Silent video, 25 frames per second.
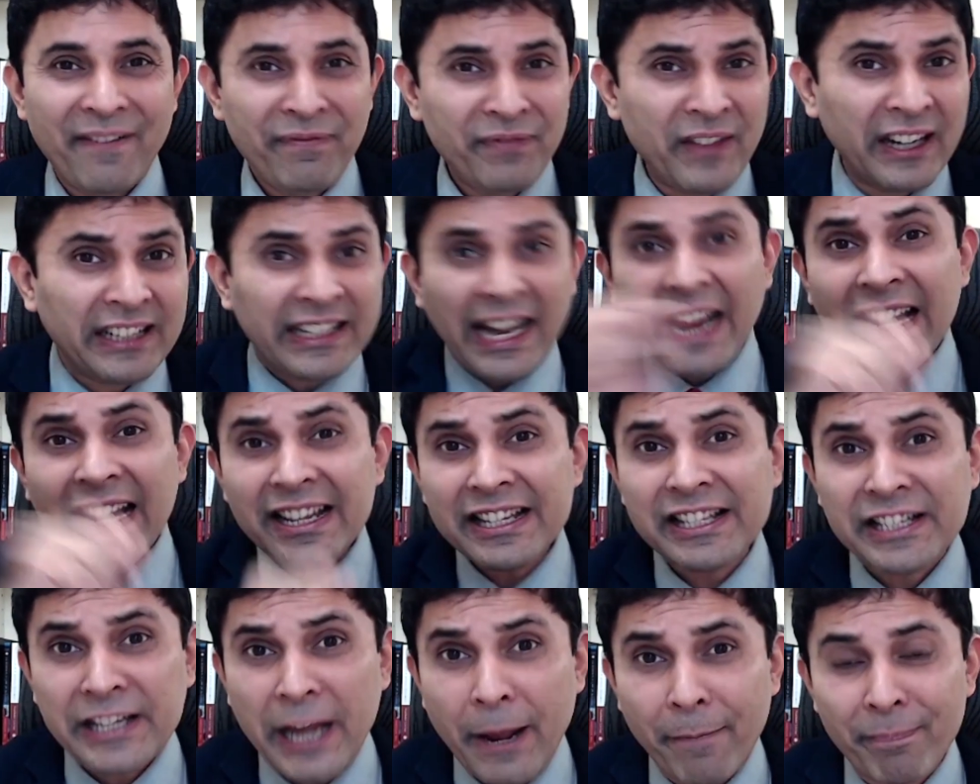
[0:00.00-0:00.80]
The 10th
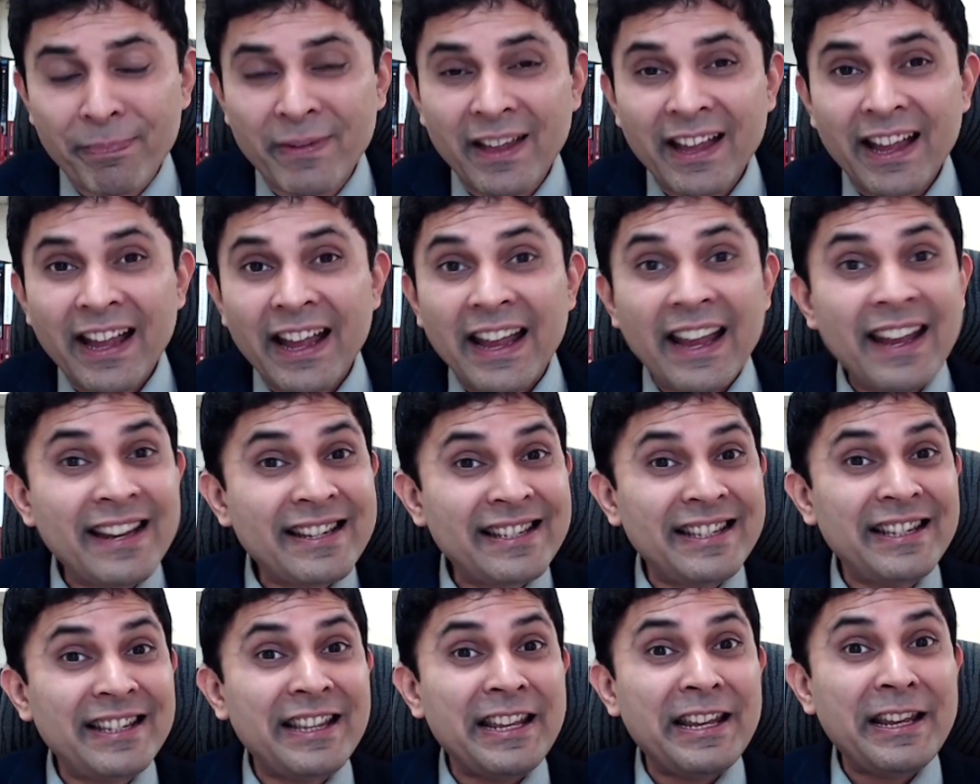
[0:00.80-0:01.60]
step
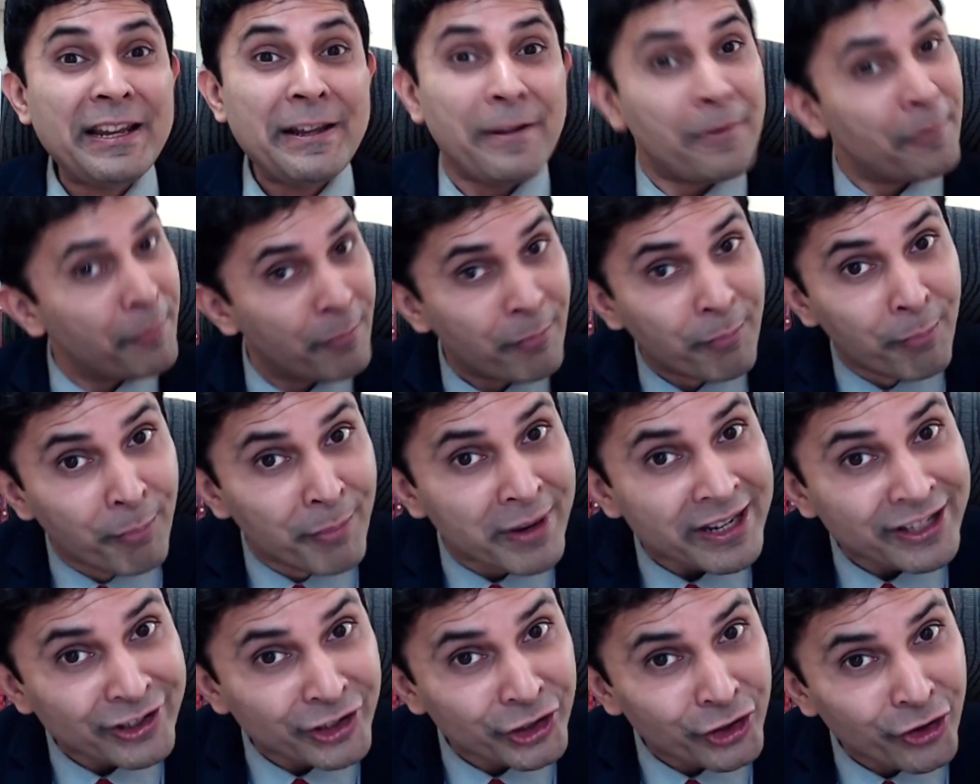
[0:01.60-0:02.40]
is the
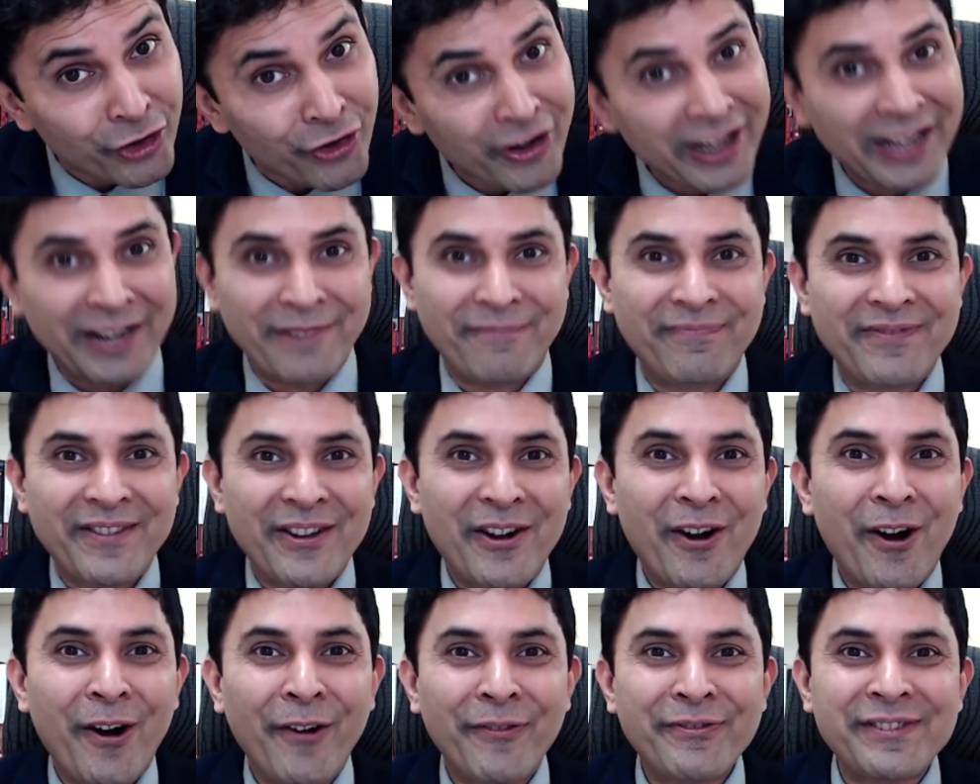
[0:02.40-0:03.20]
mystery
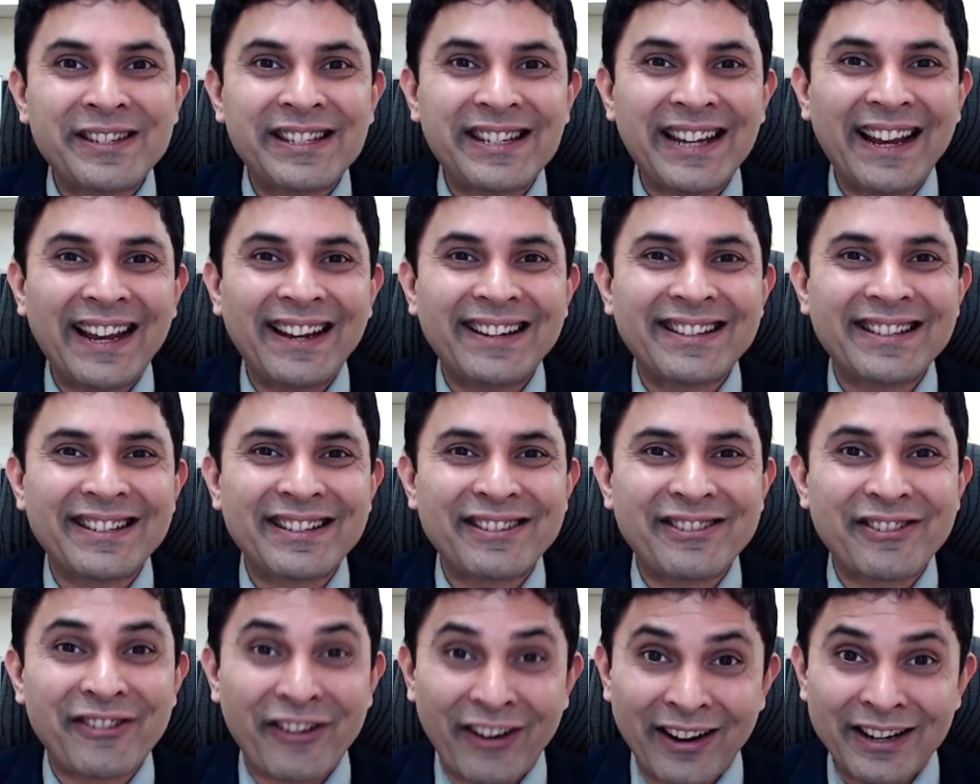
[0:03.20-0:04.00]
of
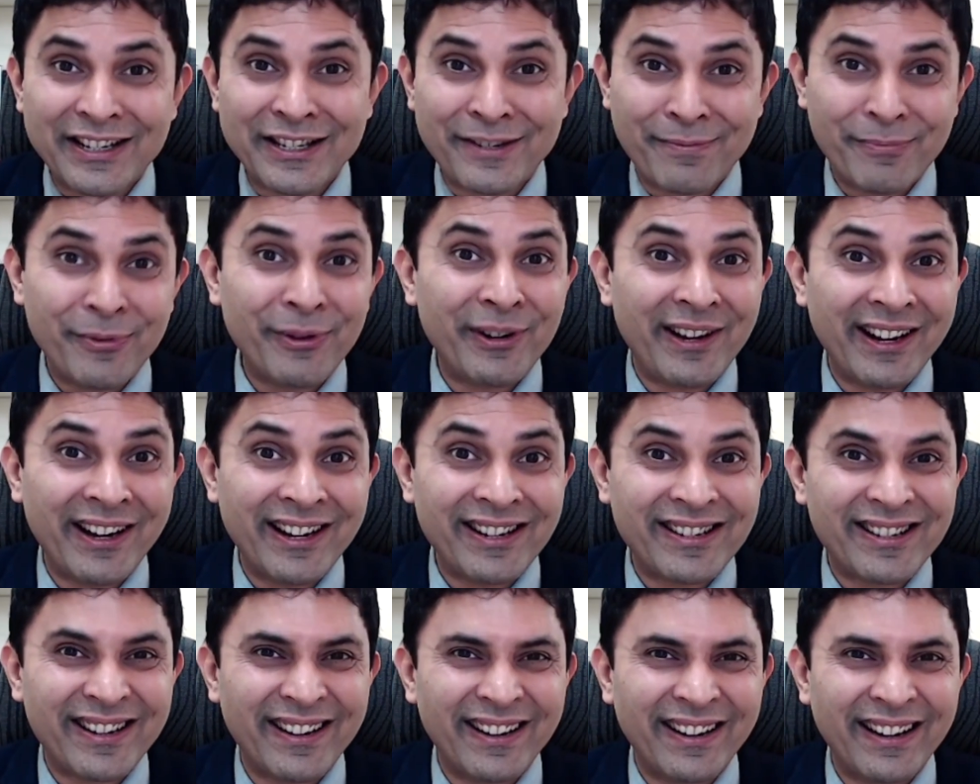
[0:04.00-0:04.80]
sex
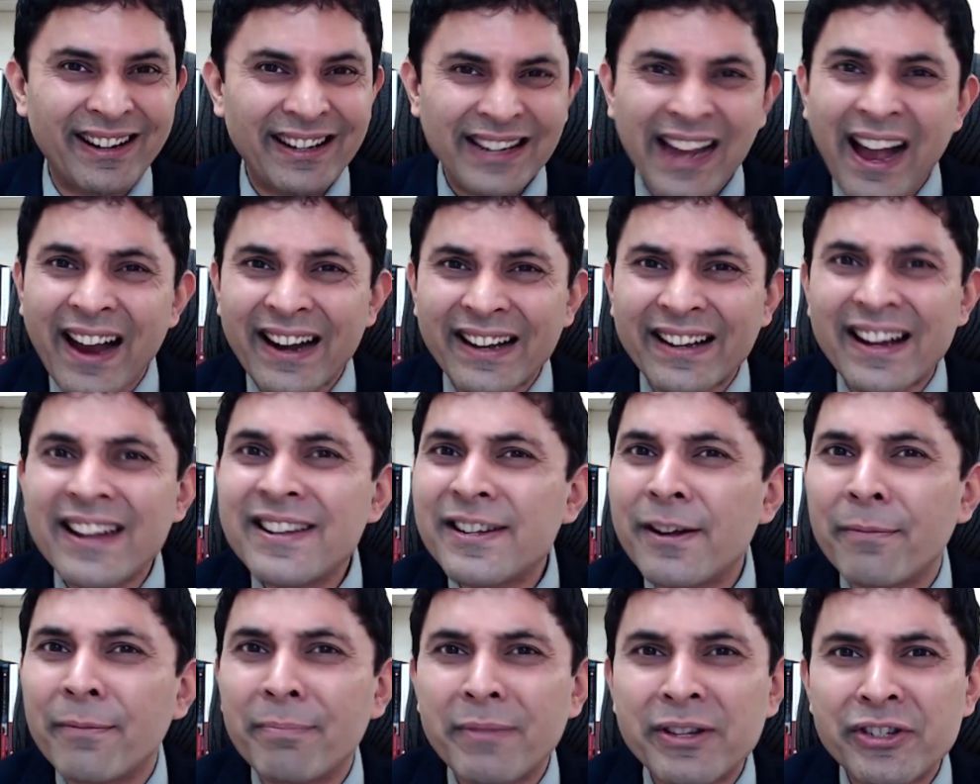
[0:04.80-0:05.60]
transmutation. Yeah, it
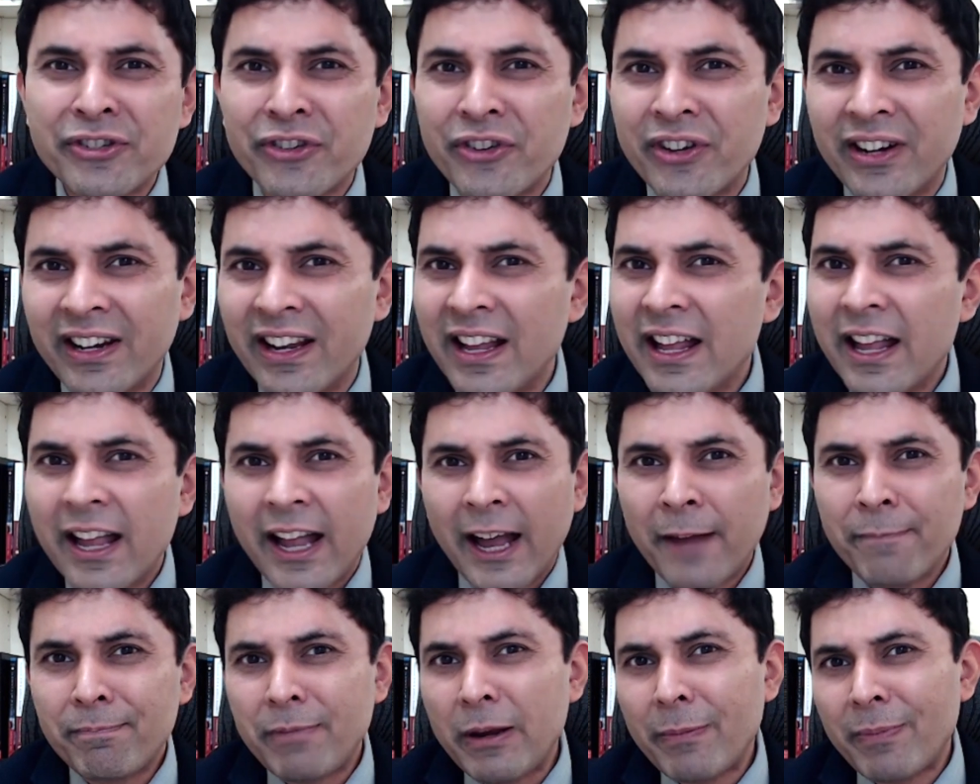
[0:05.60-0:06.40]
is a mystery,
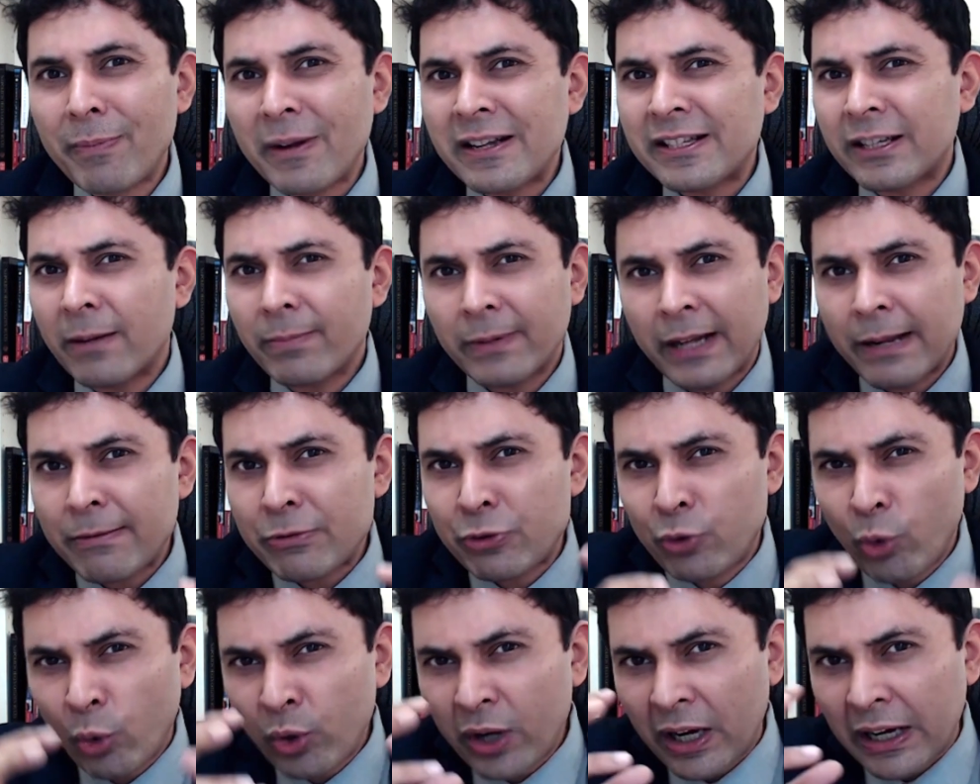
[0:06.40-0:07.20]
and people sometimes
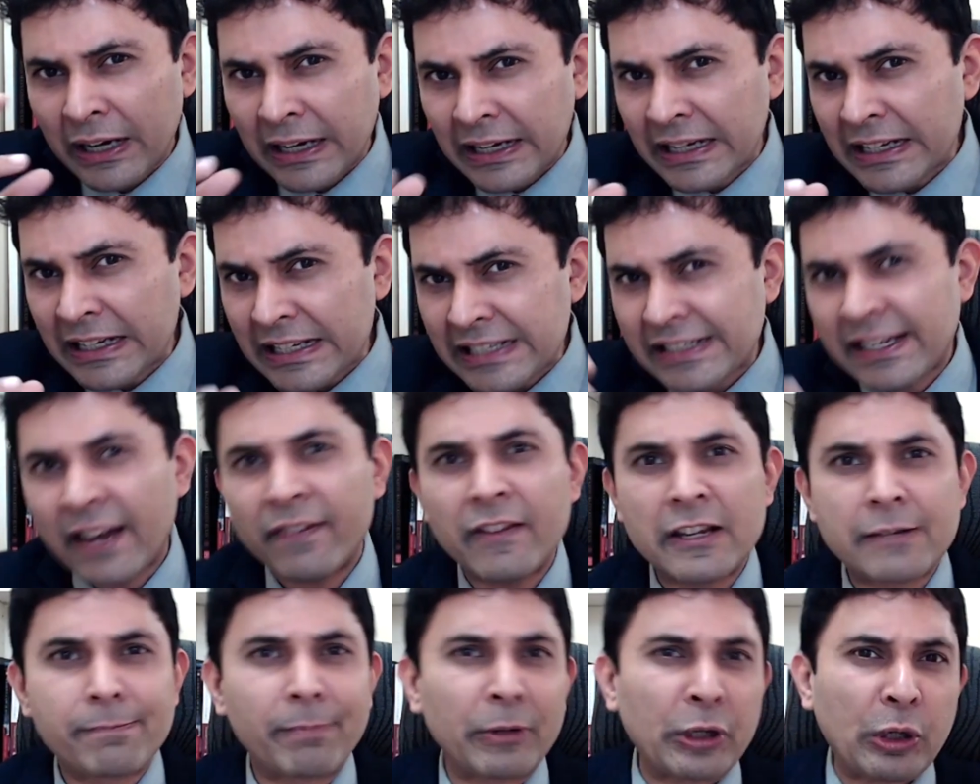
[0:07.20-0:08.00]
don't
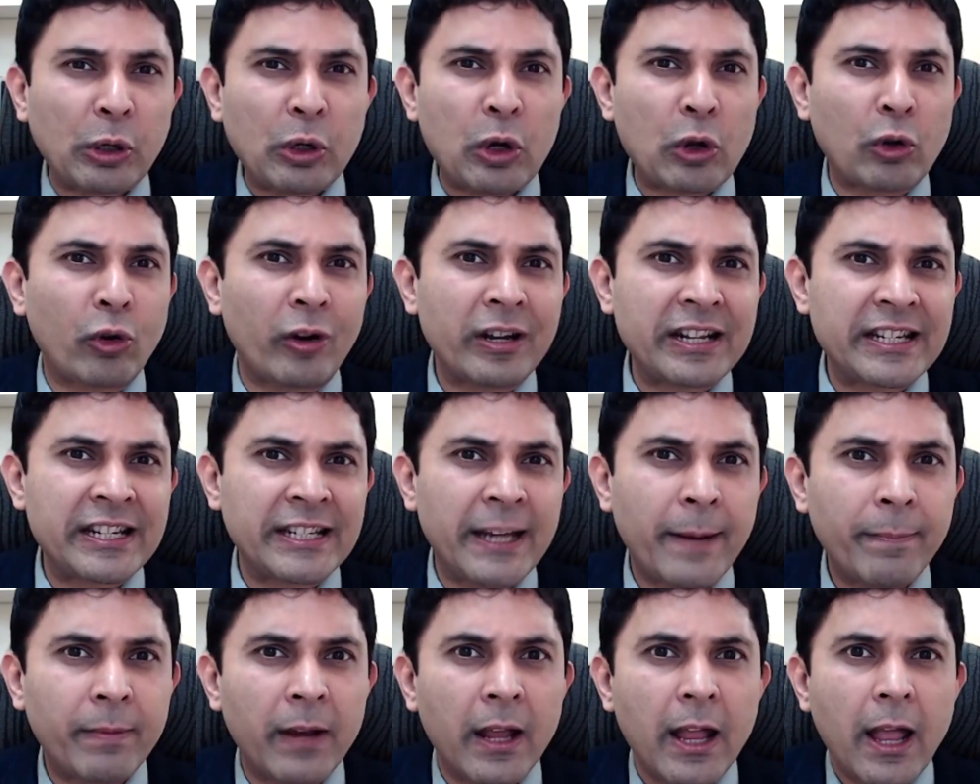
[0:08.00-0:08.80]
understand this particular
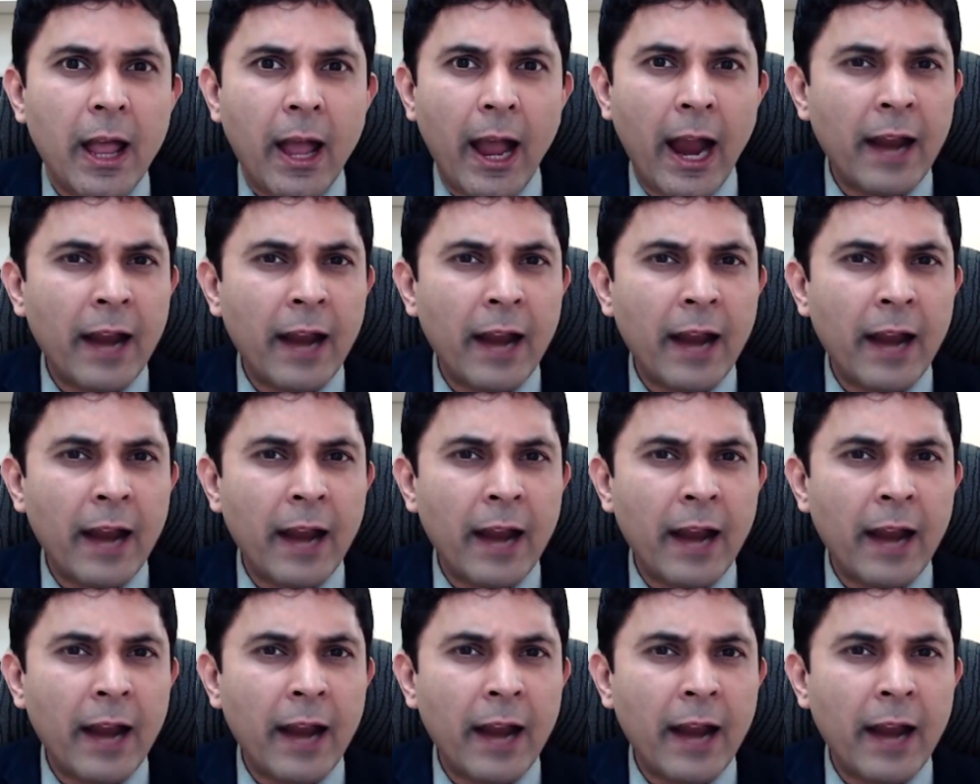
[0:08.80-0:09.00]
concept.